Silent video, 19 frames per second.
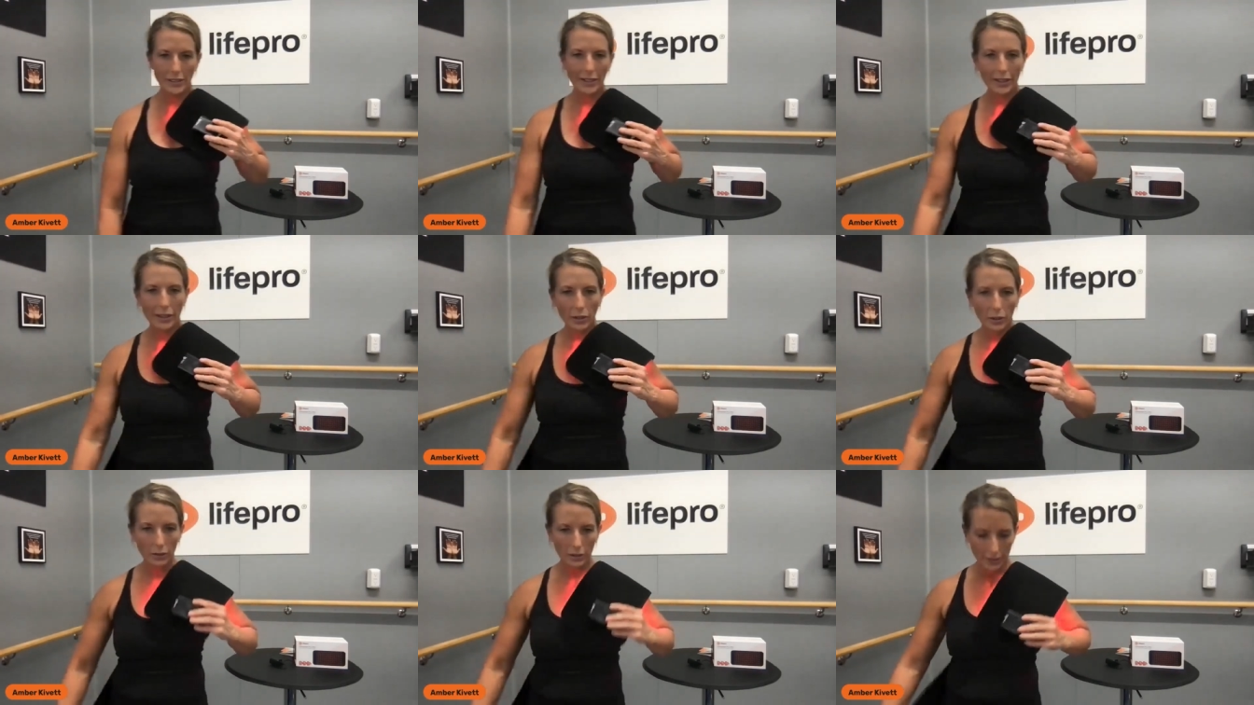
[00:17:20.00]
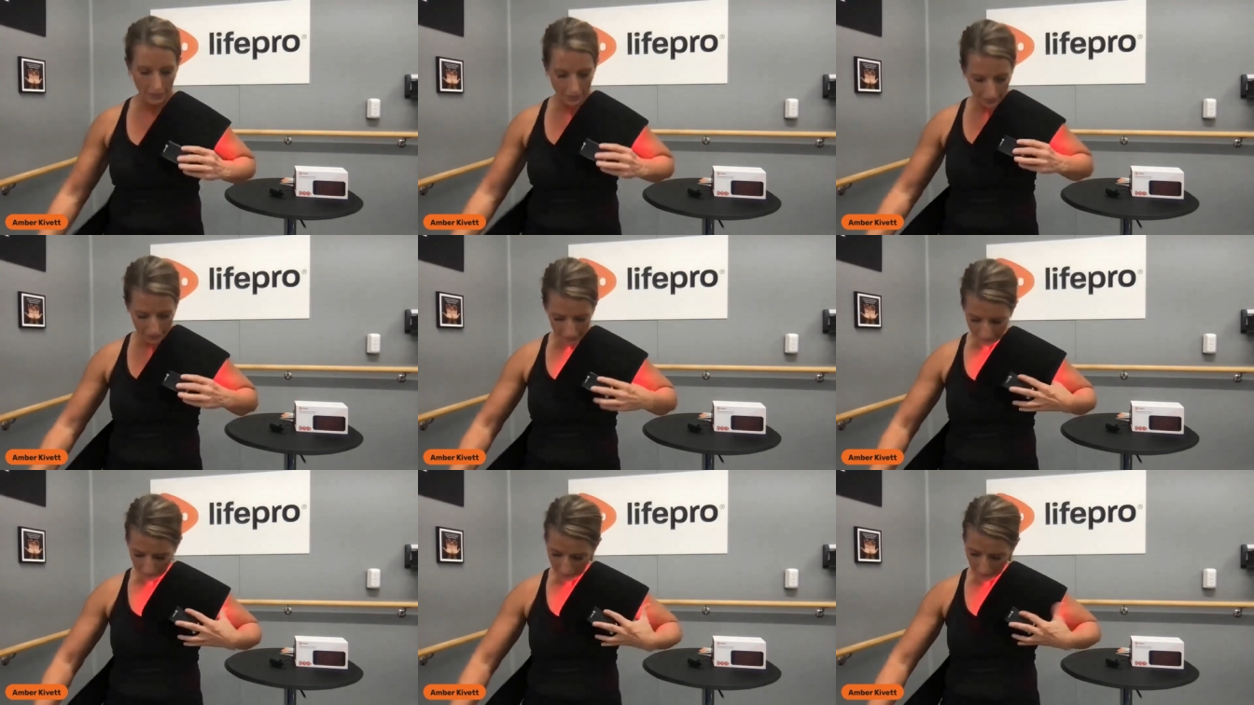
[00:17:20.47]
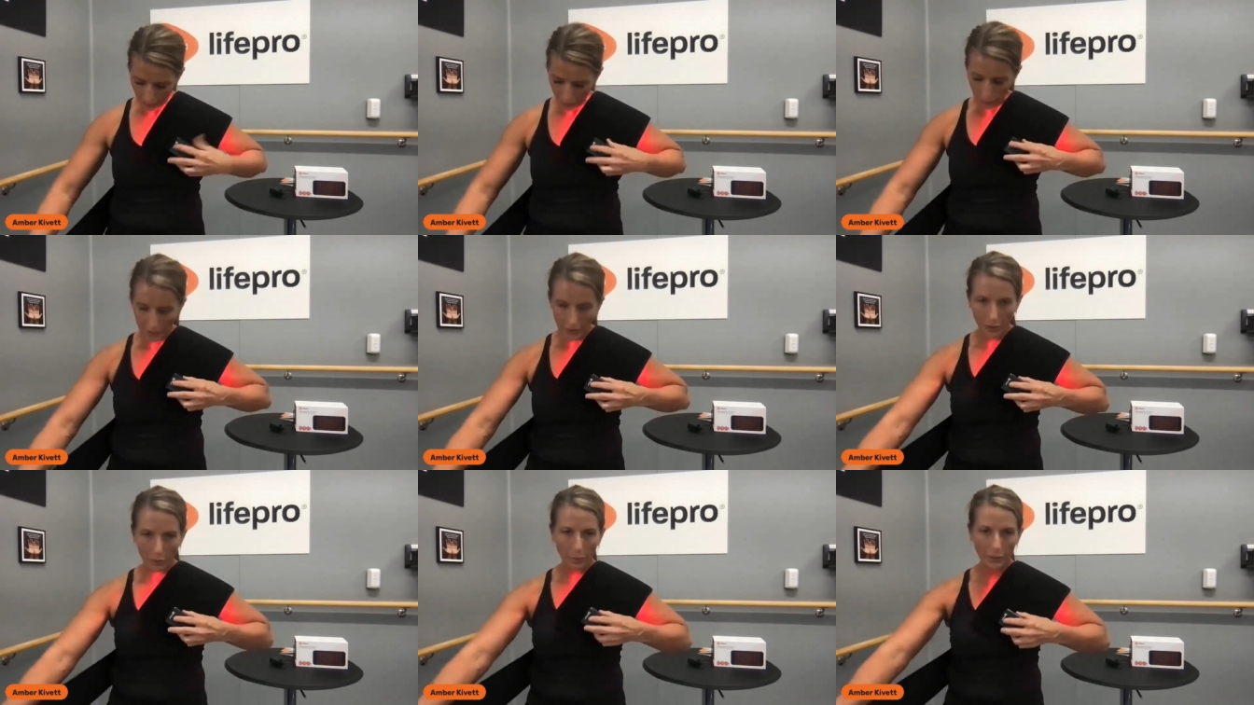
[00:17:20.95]
tail, and now we're
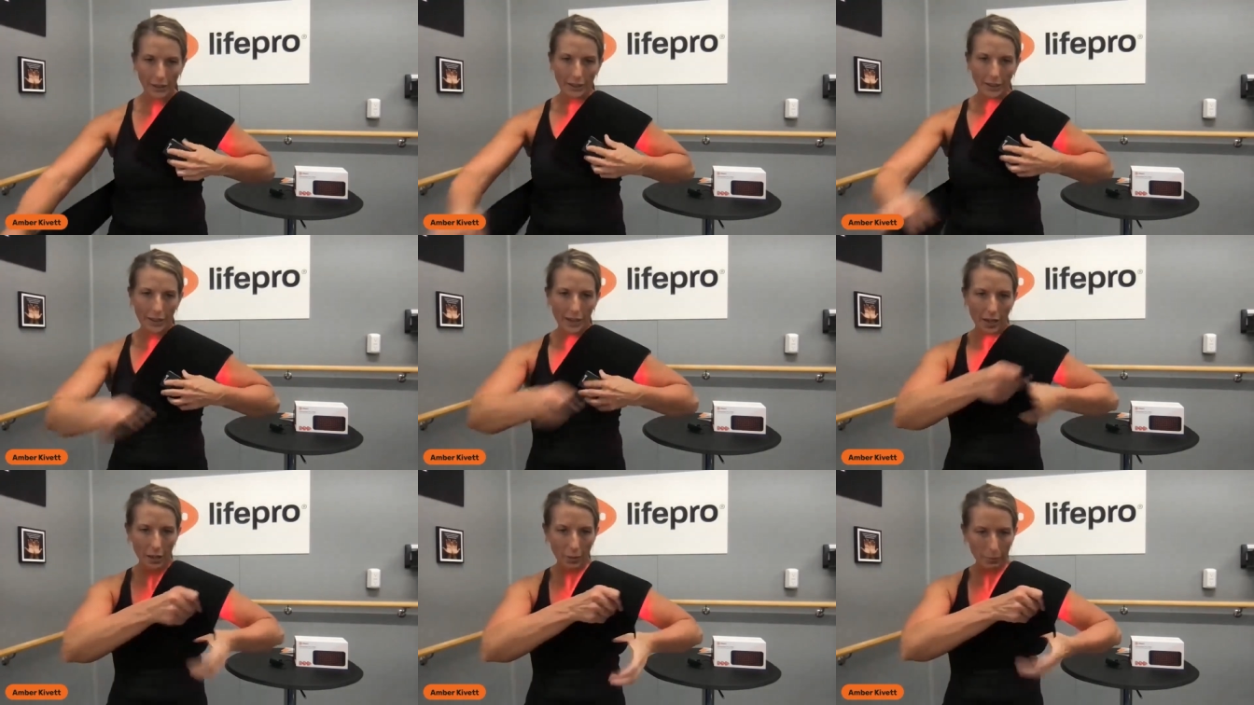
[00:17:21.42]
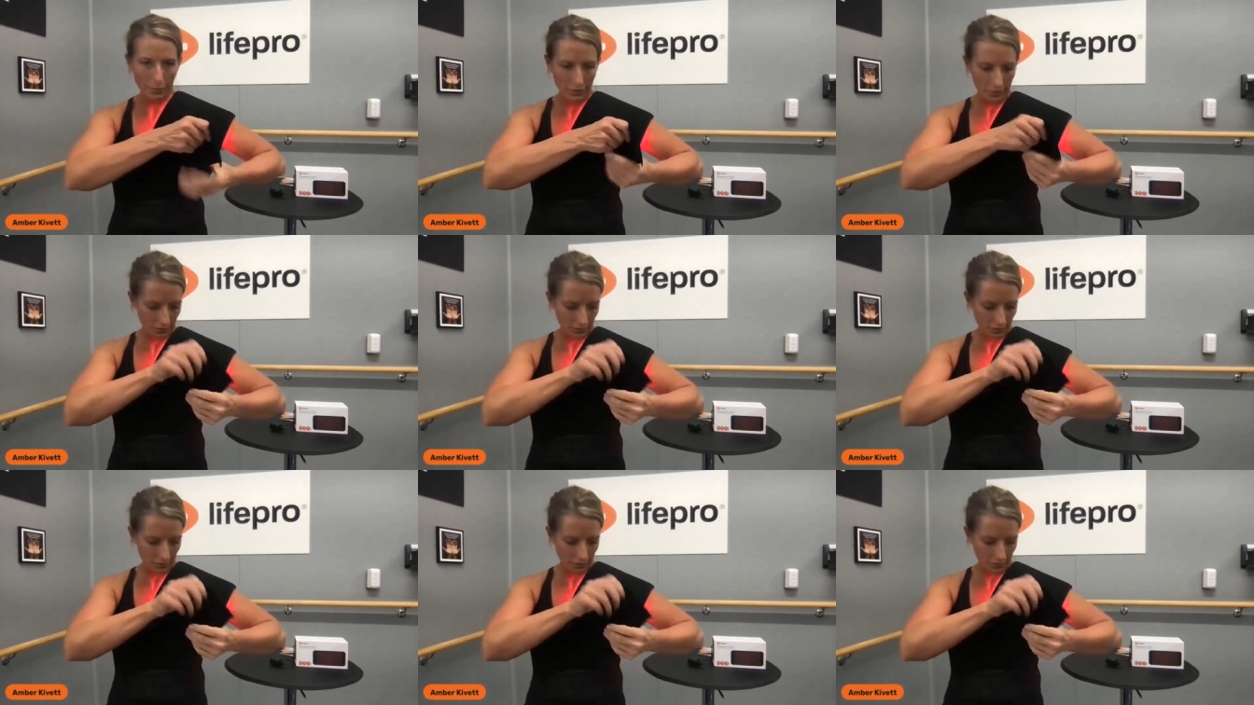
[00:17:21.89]
going to bring it up